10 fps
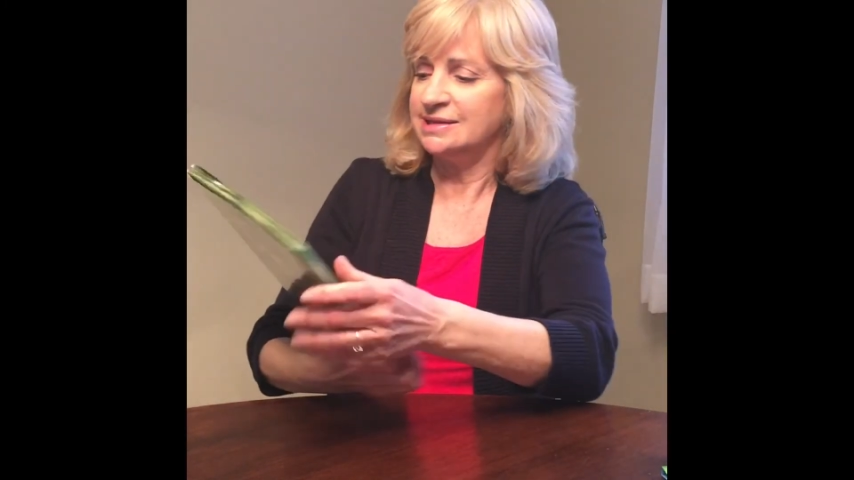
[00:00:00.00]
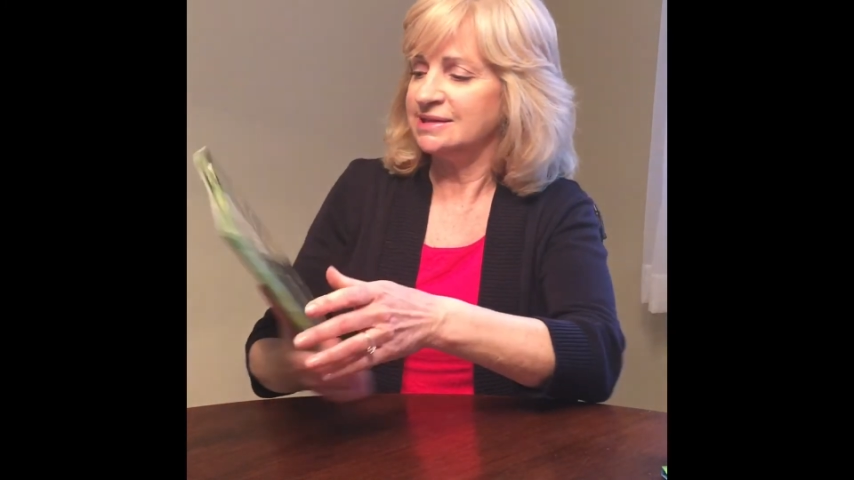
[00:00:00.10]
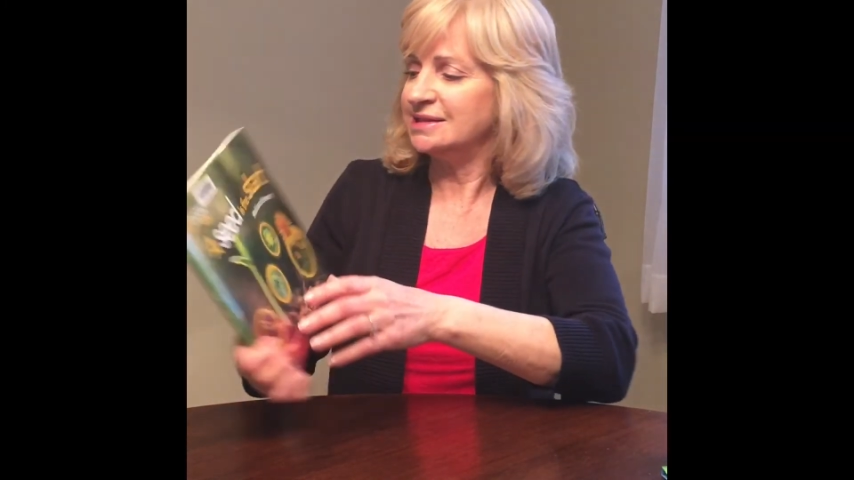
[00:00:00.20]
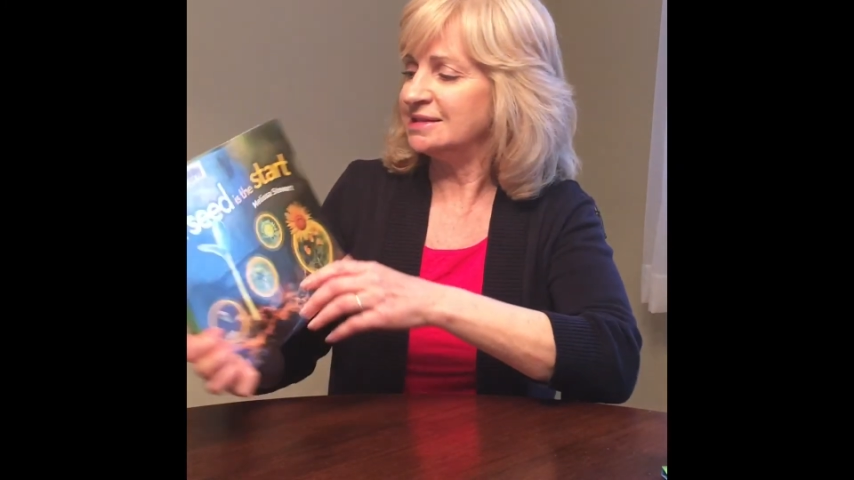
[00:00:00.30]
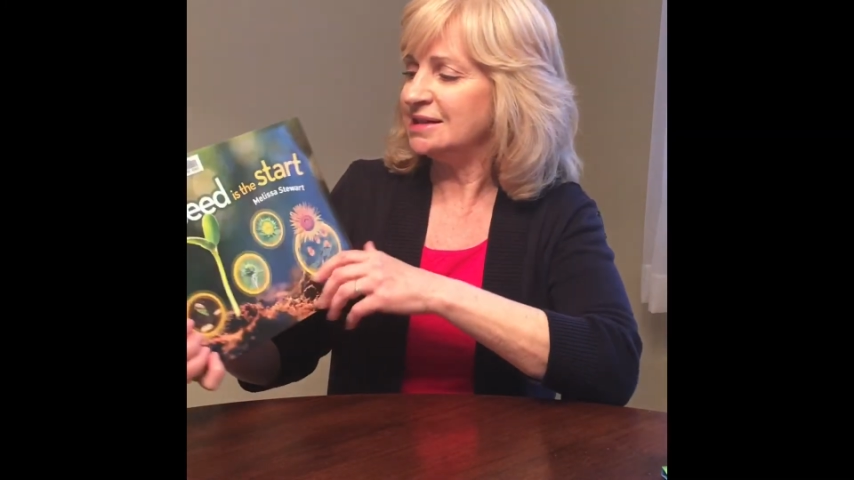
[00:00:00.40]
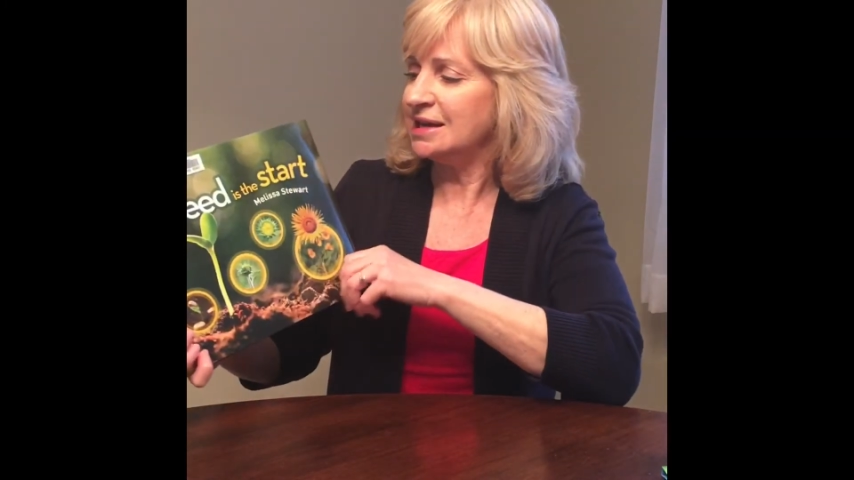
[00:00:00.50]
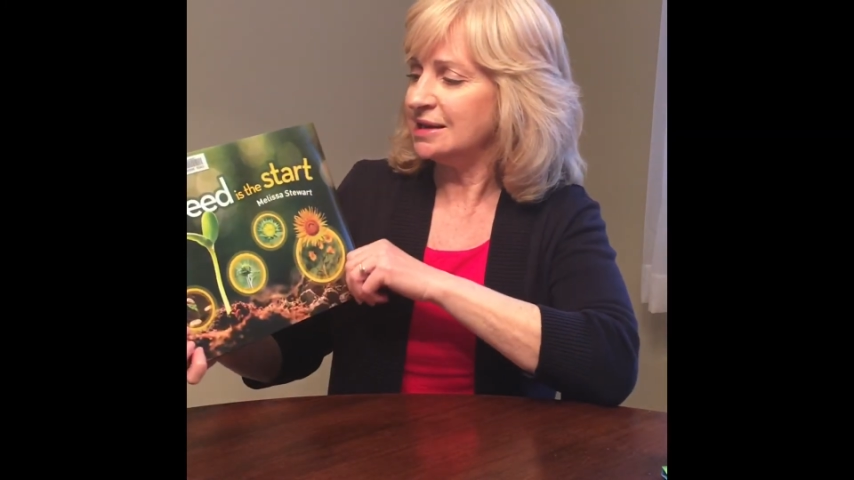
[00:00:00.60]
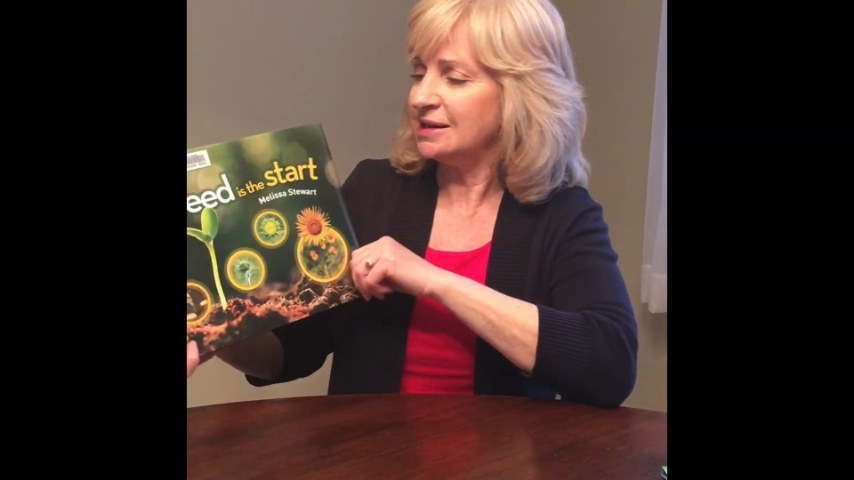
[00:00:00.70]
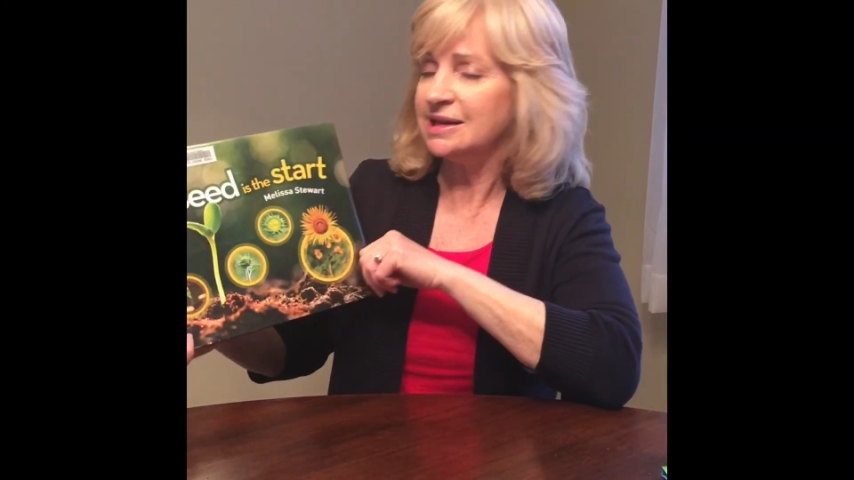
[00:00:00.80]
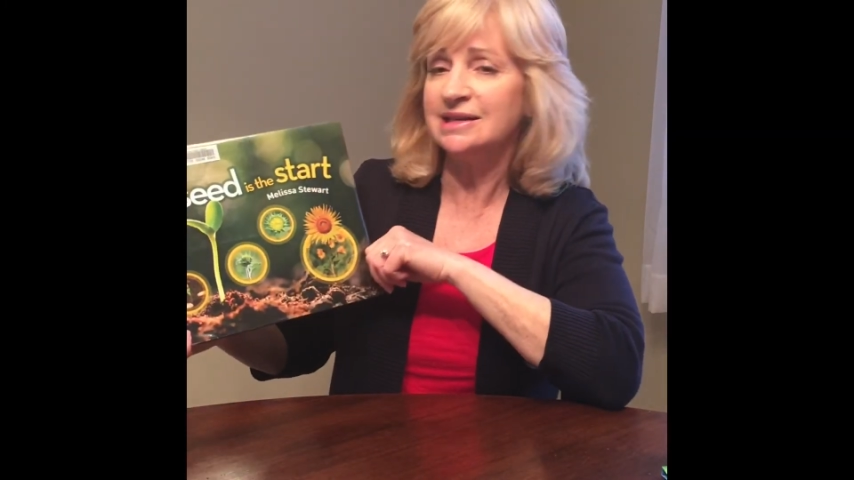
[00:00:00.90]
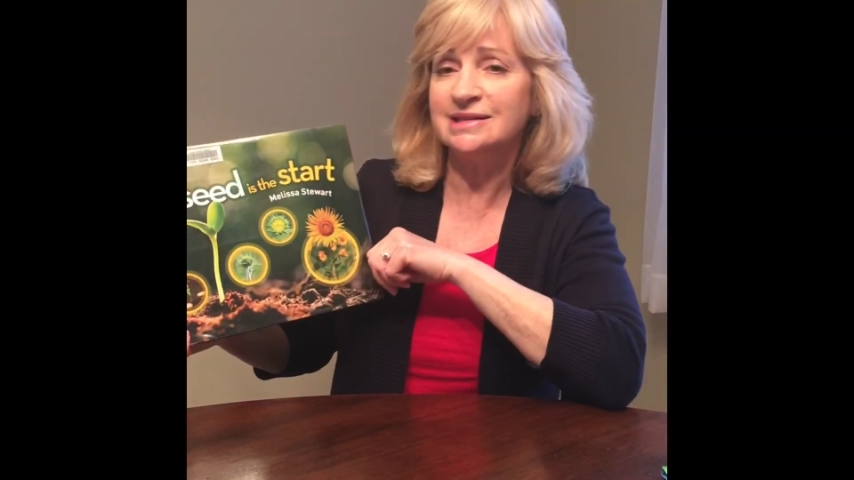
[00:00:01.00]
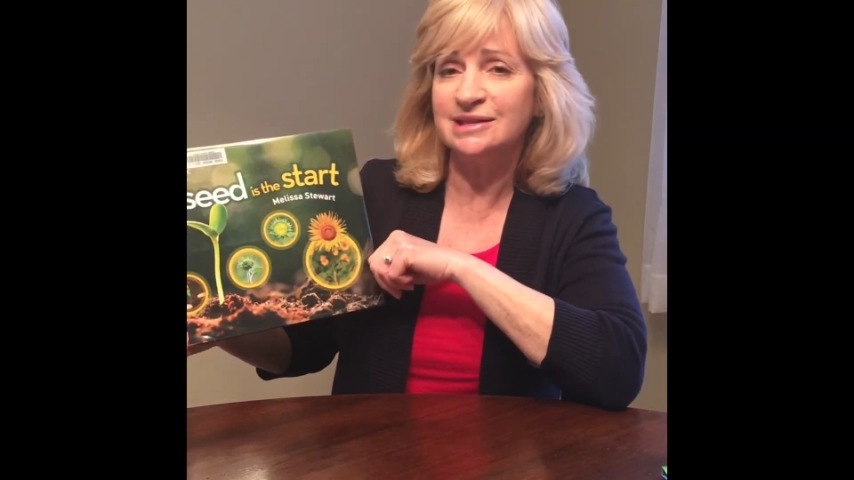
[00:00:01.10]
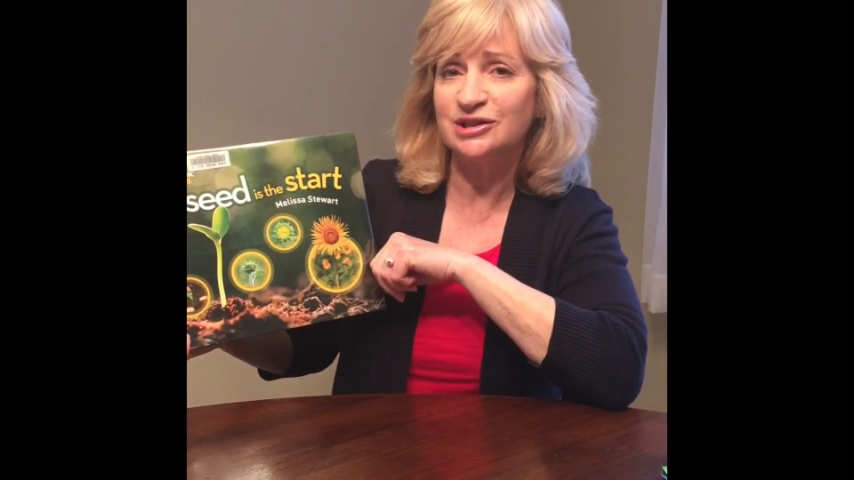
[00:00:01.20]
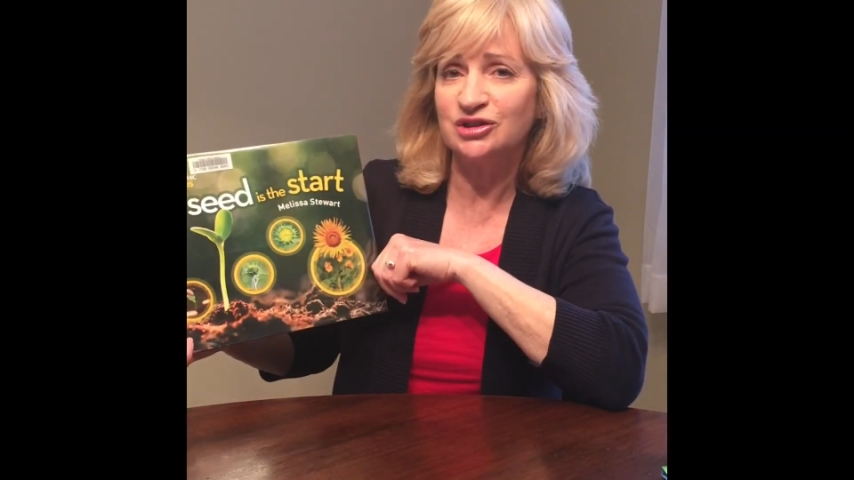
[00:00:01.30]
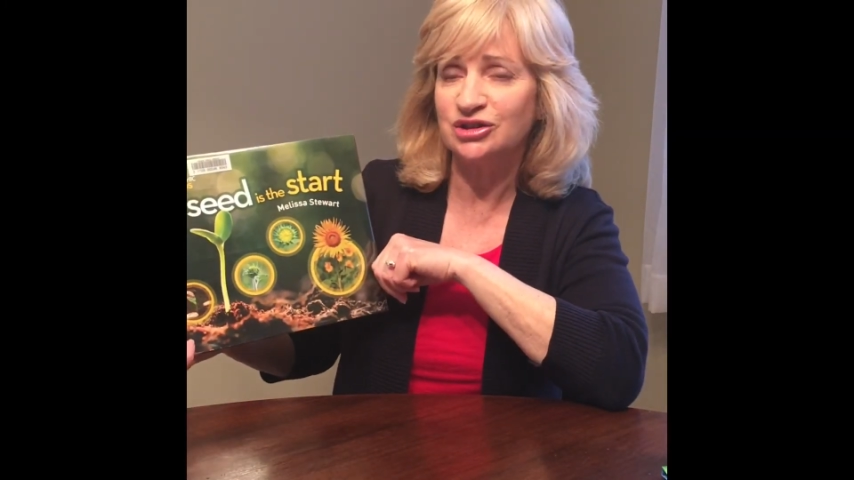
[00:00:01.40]
A Seed is
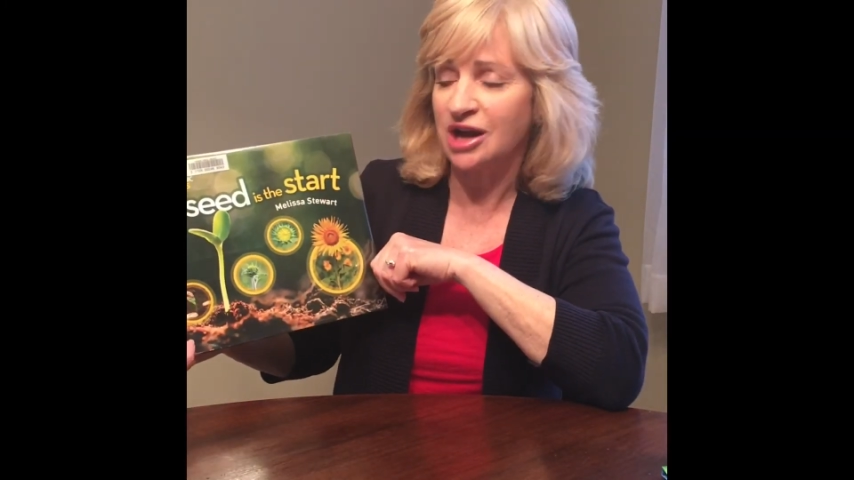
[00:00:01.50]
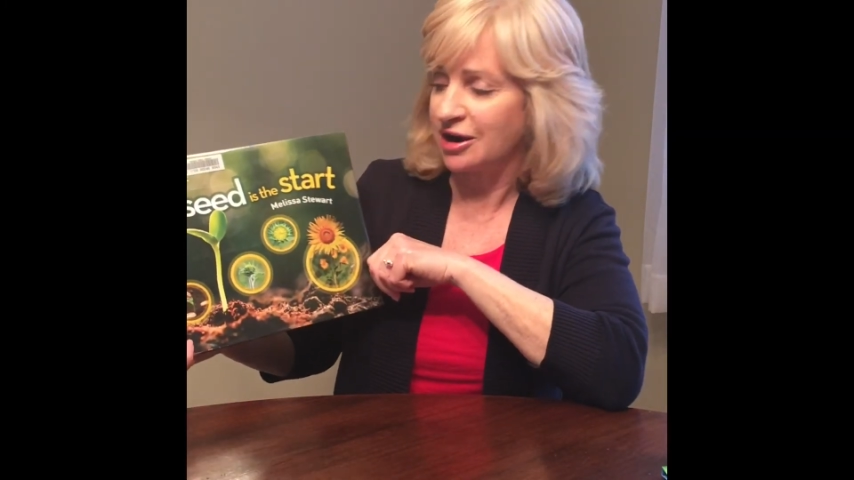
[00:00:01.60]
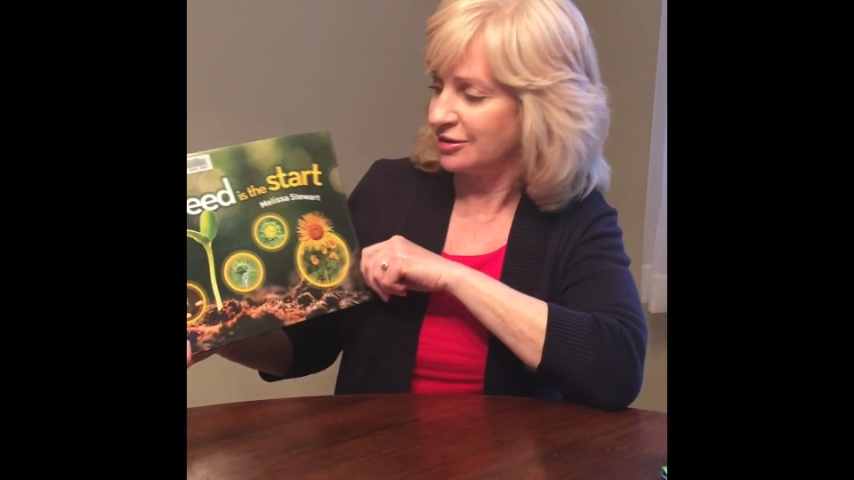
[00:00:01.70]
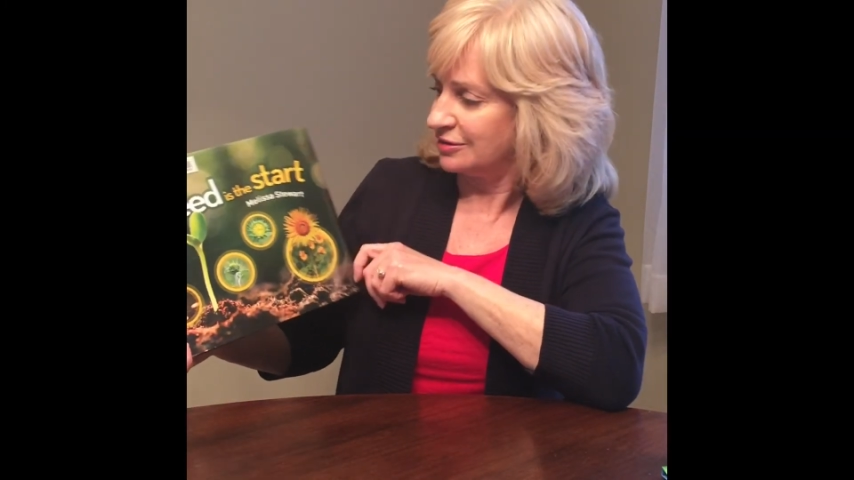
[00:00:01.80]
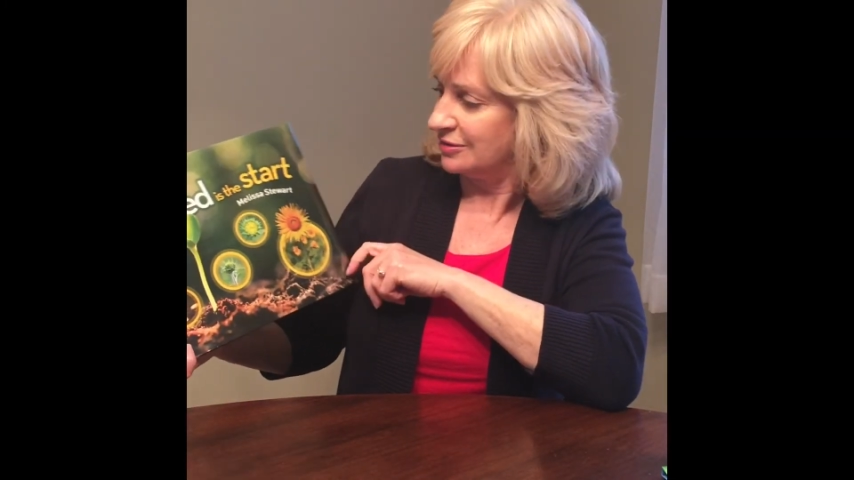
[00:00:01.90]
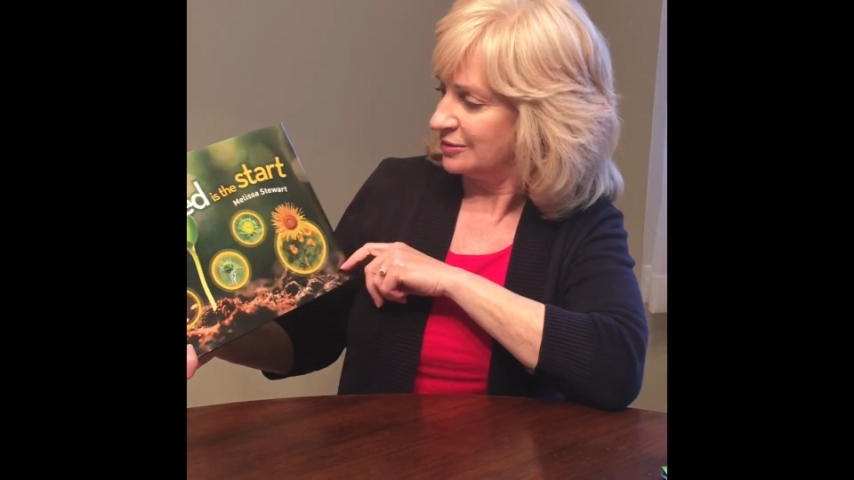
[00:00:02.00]
the Start